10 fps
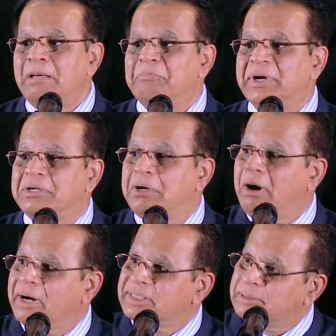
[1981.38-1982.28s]
but
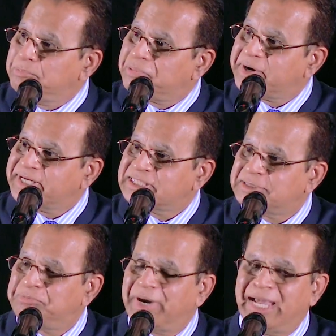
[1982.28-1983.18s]
God is
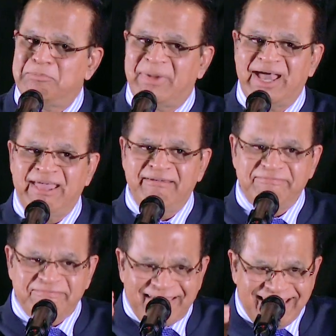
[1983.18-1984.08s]
impressed by my
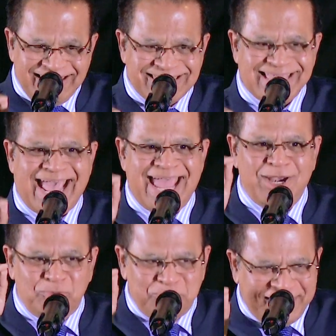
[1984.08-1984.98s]
faith and
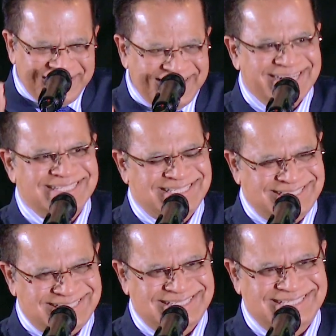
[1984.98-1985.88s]

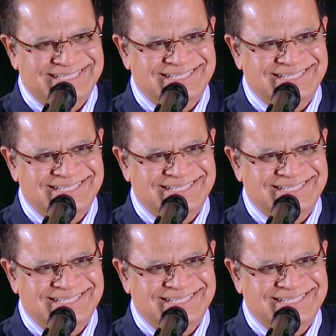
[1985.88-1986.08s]
obedience.